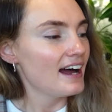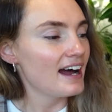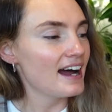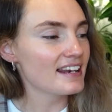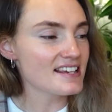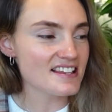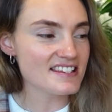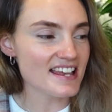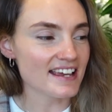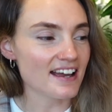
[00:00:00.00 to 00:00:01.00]
And as I
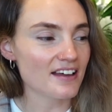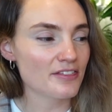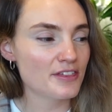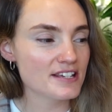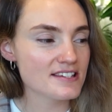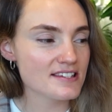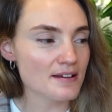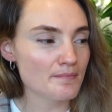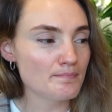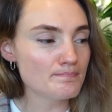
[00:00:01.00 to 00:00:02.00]
say, this
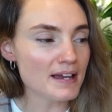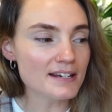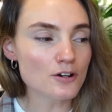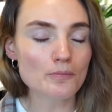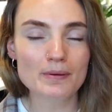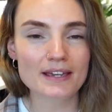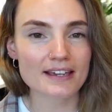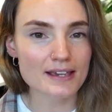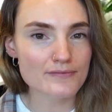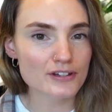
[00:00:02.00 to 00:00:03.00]
may not be
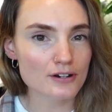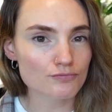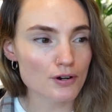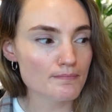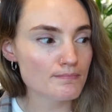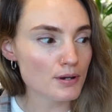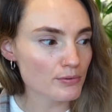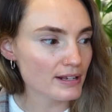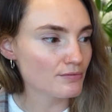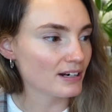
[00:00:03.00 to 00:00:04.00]
even
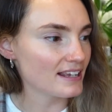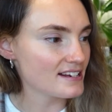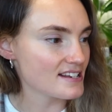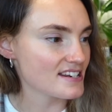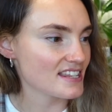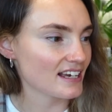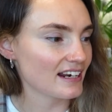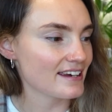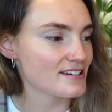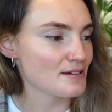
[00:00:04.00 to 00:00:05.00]
remotely related to the
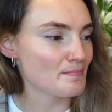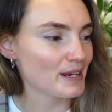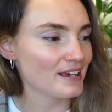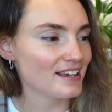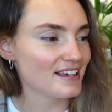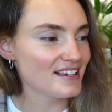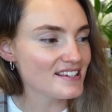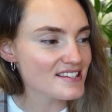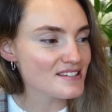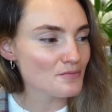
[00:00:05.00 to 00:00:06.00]
caladium, but it
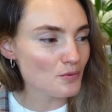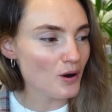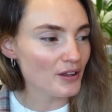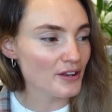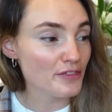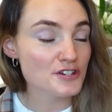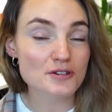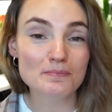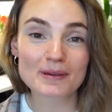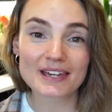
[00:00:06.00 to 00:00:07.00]
is one that
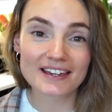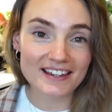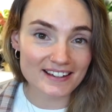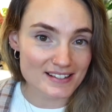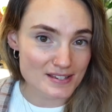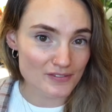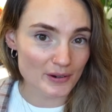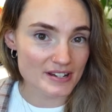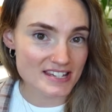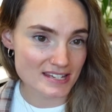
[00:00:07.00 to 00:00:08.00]
appears
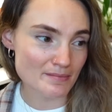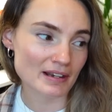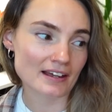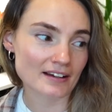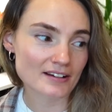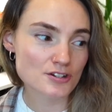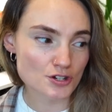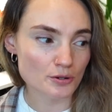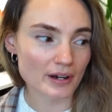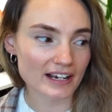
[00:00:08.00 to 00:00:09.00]
very similar
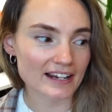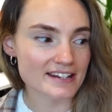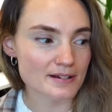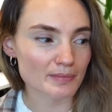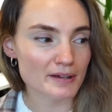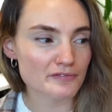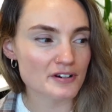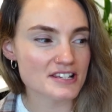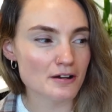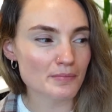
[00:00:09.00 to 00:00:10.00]
to a caladium. Like, for
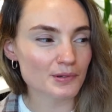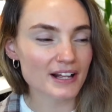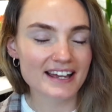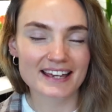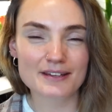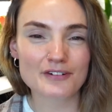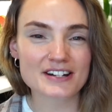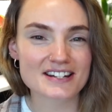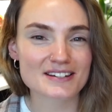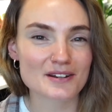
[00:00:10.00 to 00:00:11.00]
example, if I
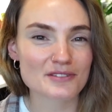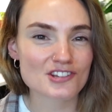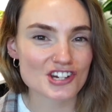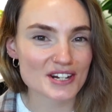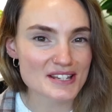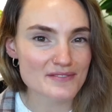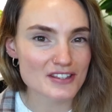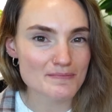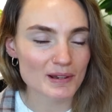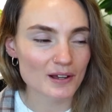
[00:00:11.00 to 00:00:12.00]
didn't know the genus of
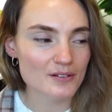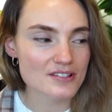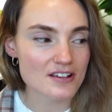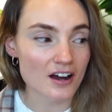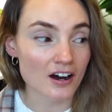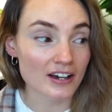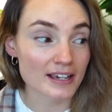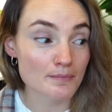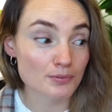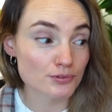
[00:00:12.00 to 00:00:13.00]
this plant,
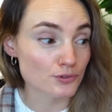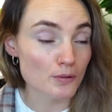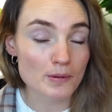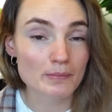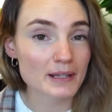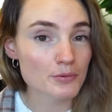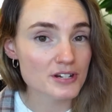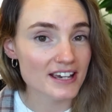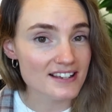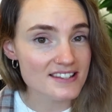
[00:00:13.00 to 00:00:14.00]
I probably
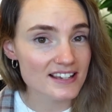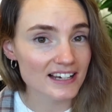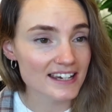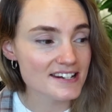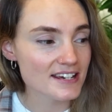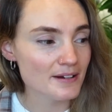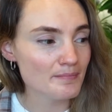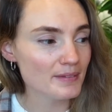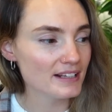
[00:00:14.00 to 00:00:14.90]
would guess caladium.